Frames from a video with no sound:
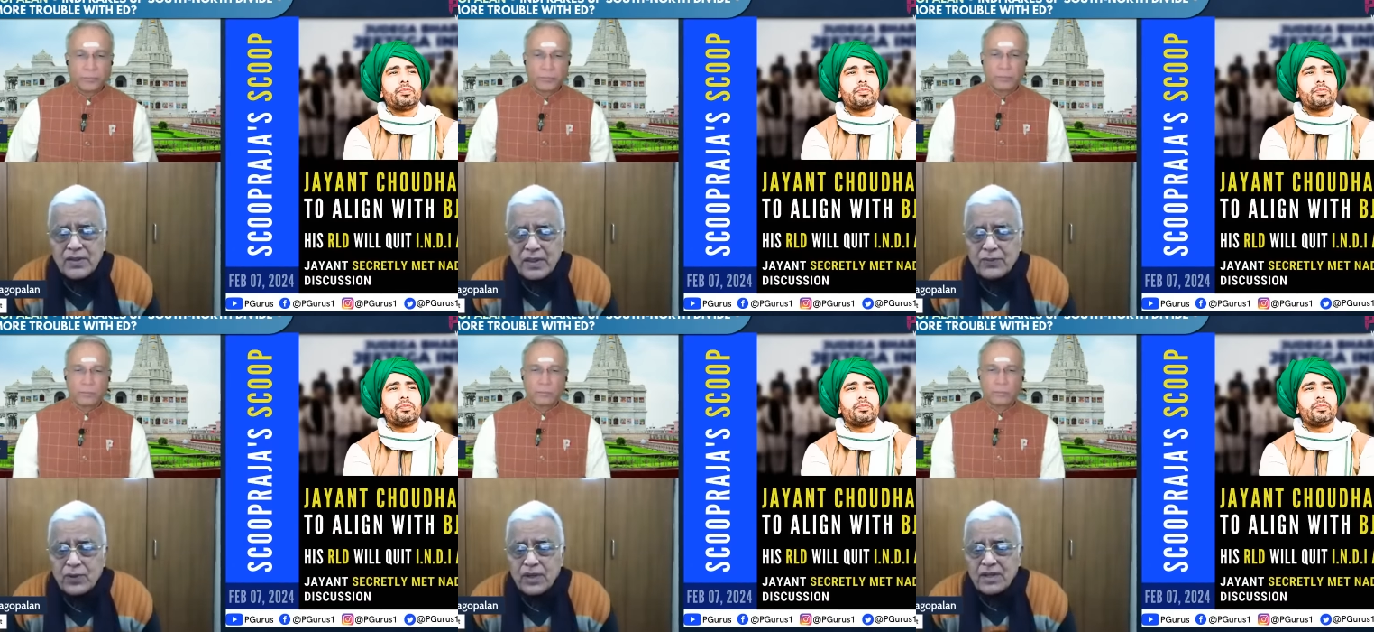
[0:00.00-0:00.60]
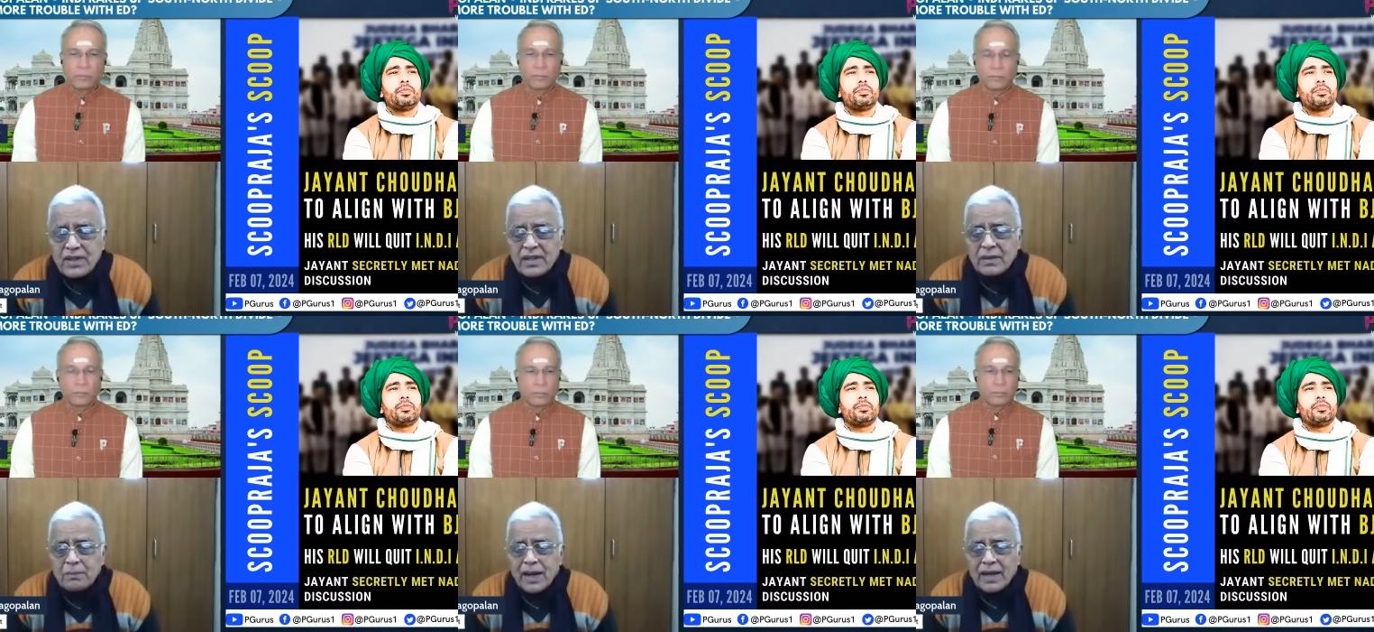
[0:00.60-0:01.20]
Speaker 1: Modi says
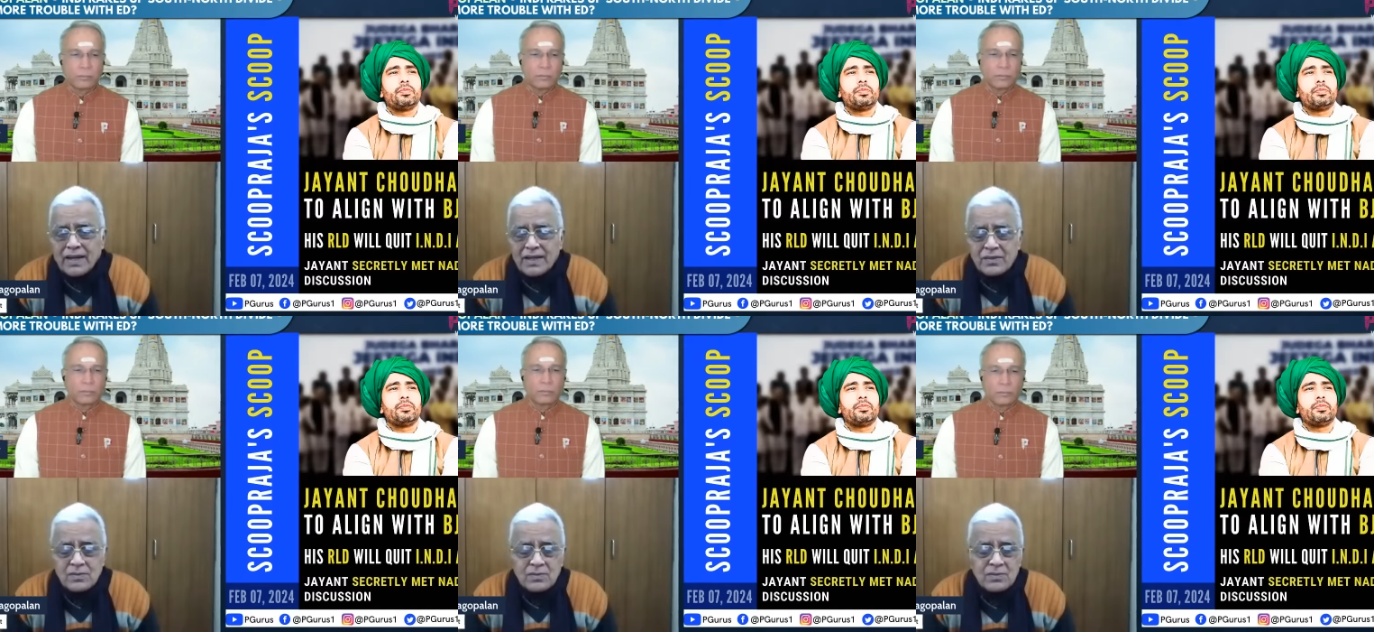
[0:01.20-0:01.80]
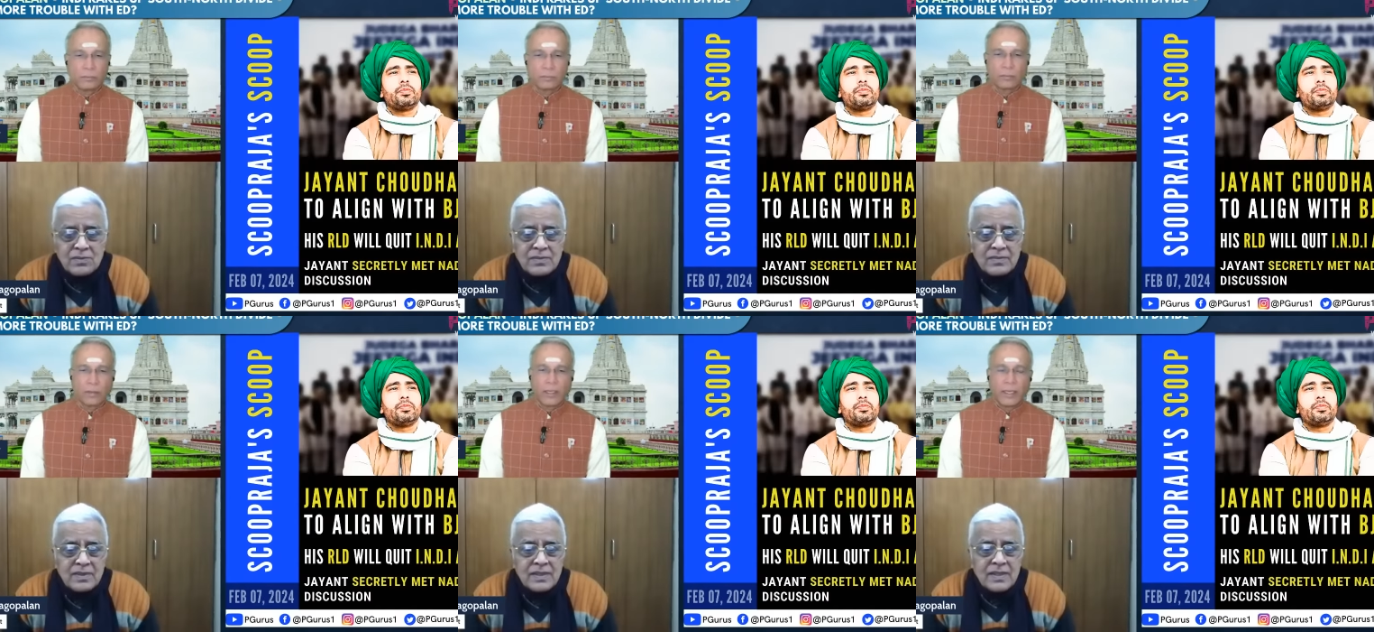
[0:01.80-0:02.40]
400 ka par.
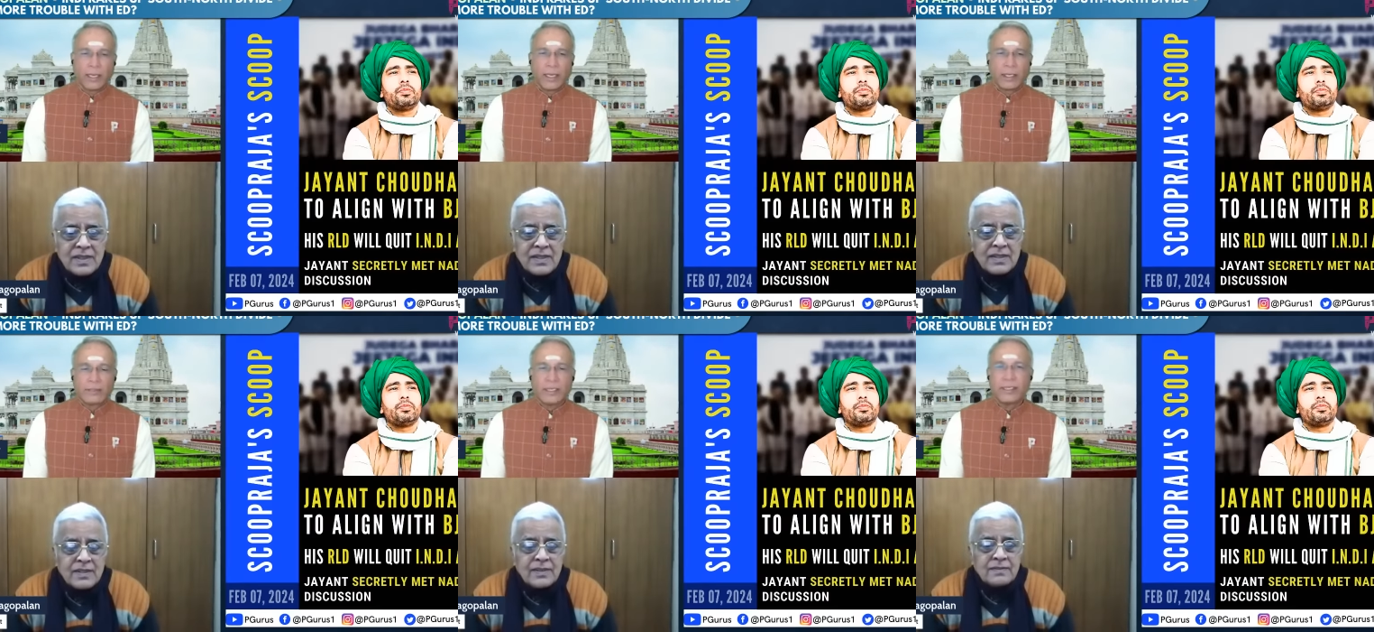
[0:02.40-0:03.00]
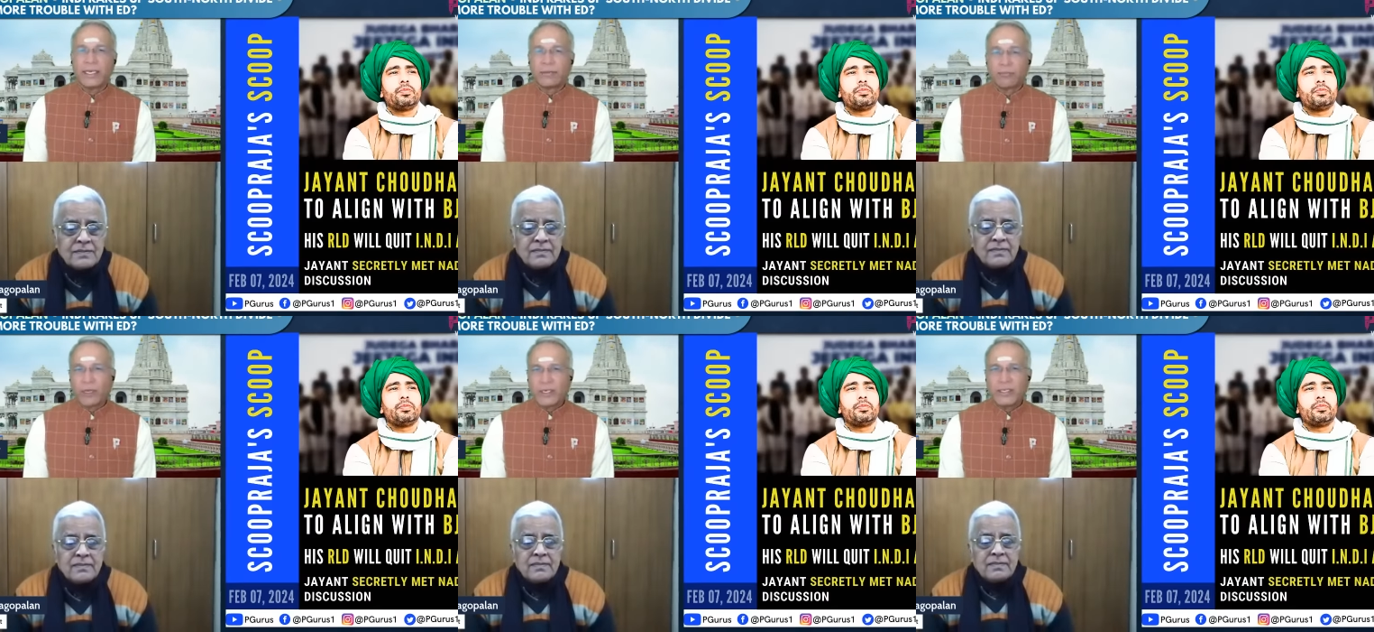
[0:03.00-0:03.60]
Speaker 2: See, there,
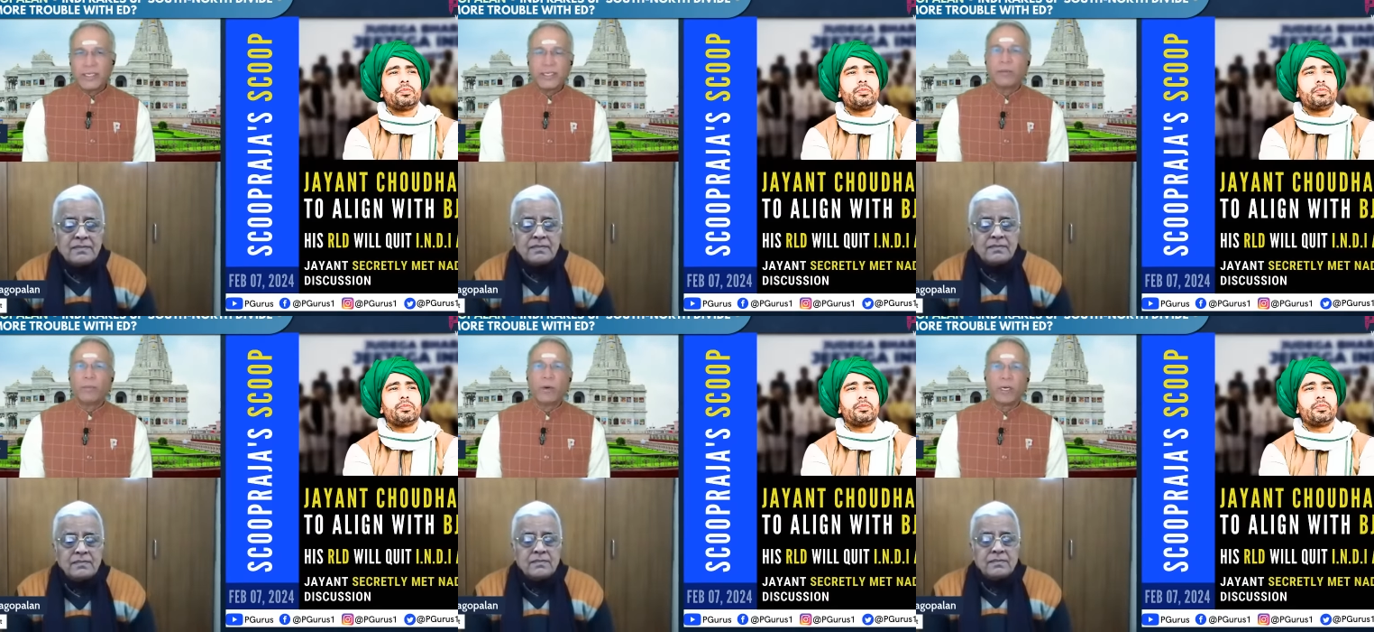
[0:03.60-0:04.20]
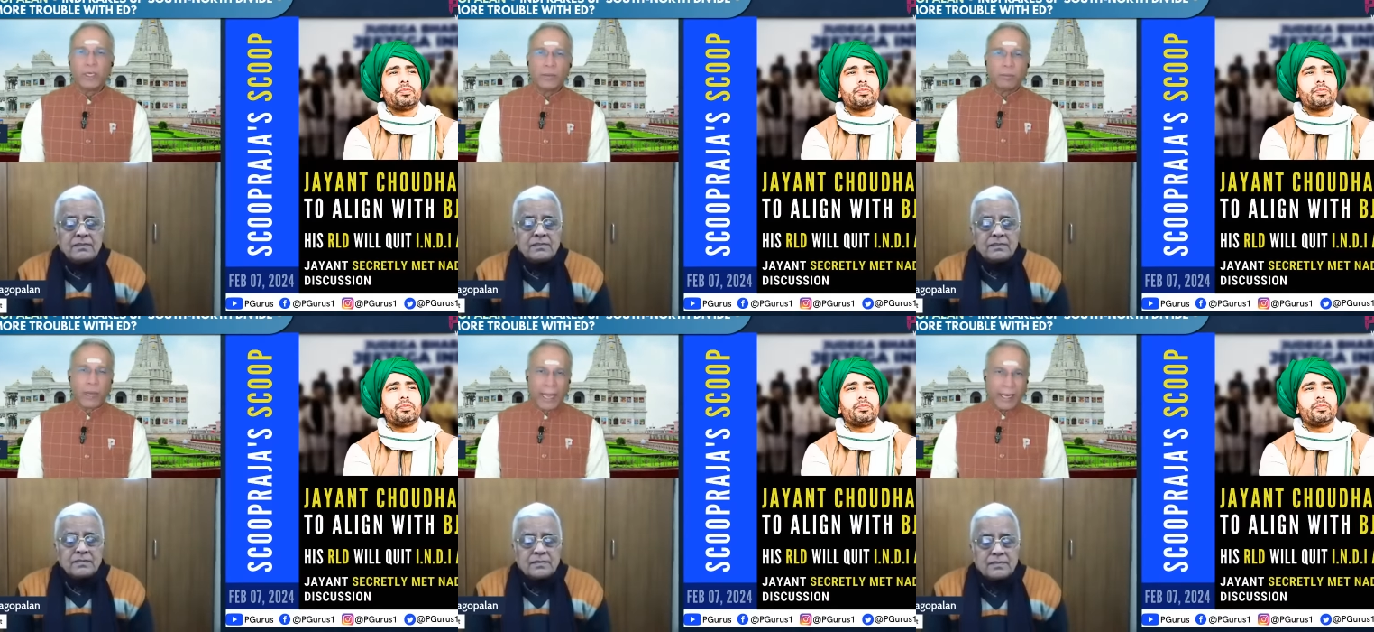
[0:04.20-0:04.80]
viewers, there is an important
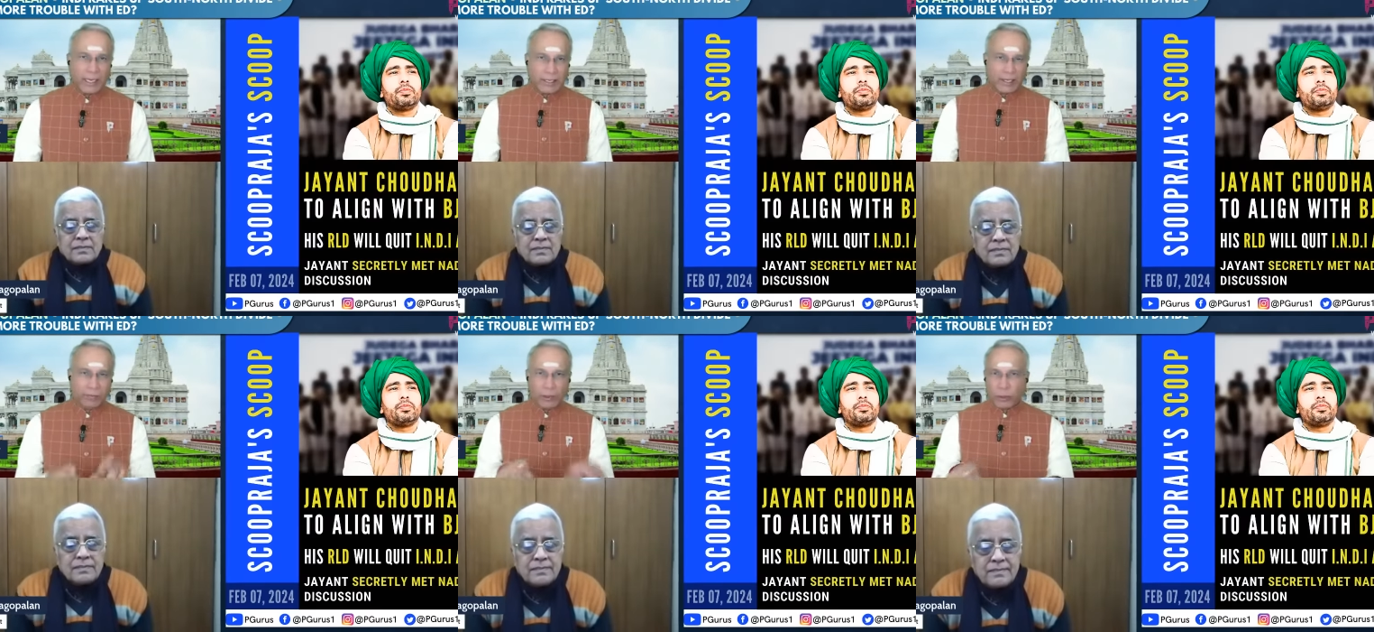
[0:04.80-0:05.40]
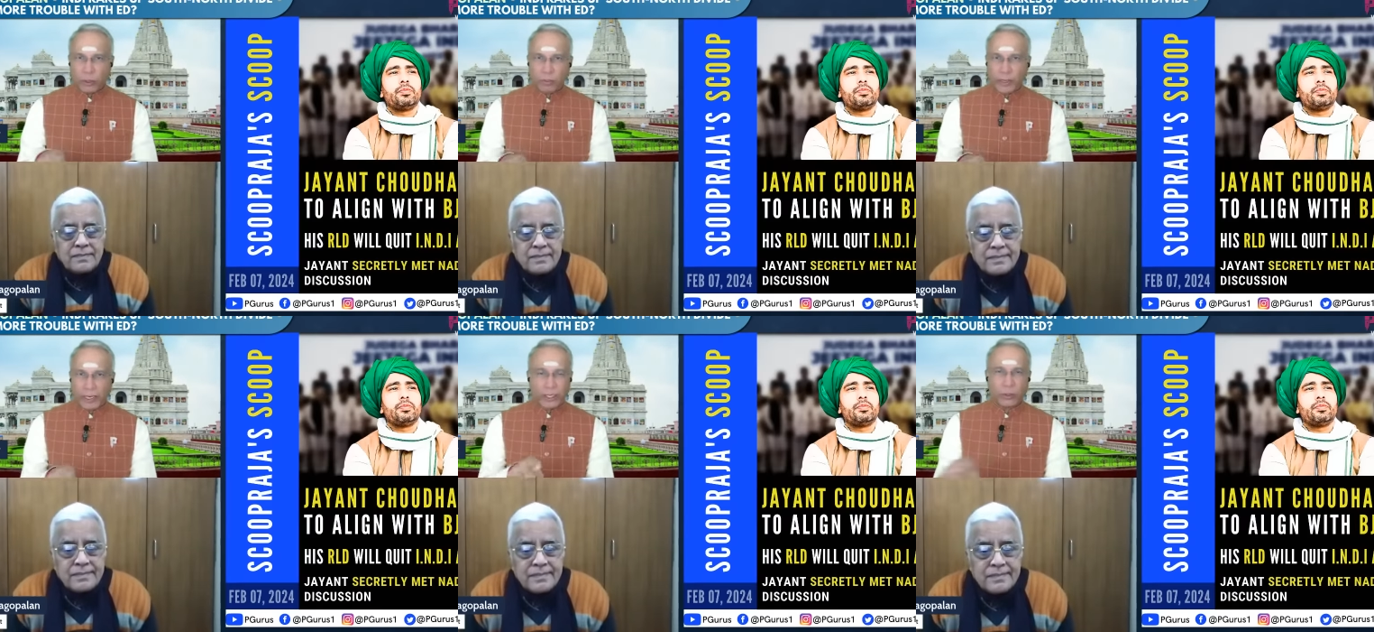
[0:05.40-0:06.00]
angle that we are going to
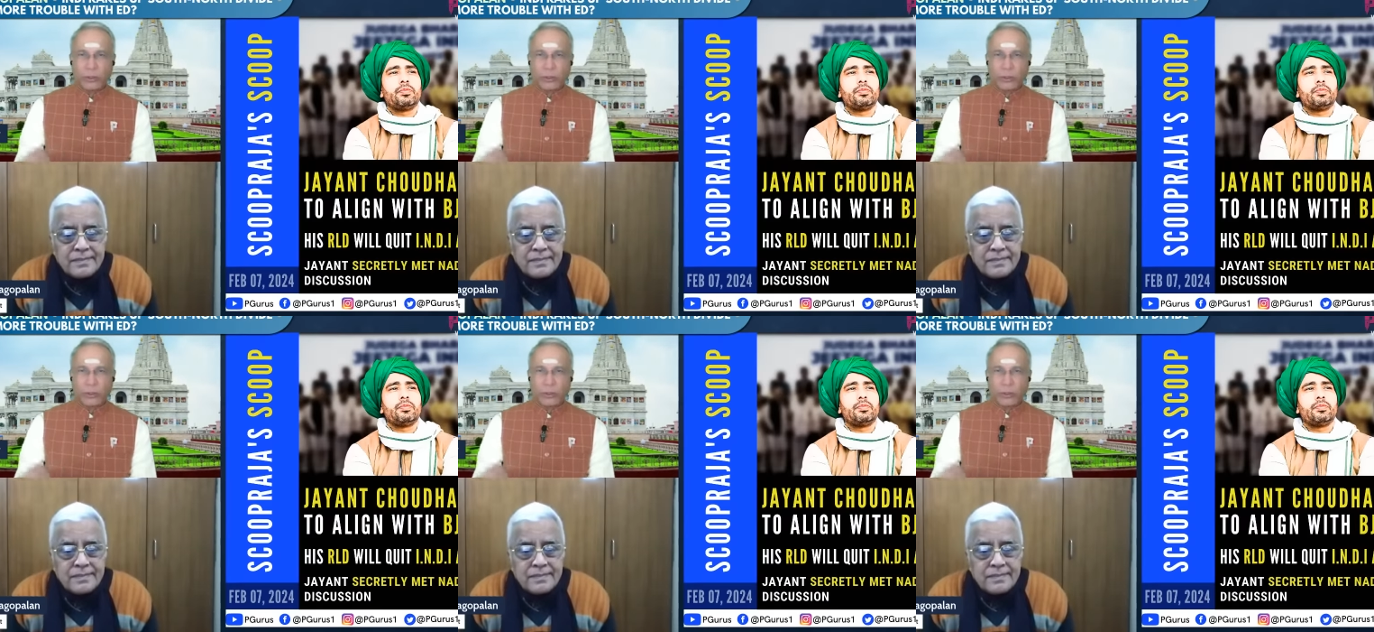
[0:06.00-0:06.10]
bring into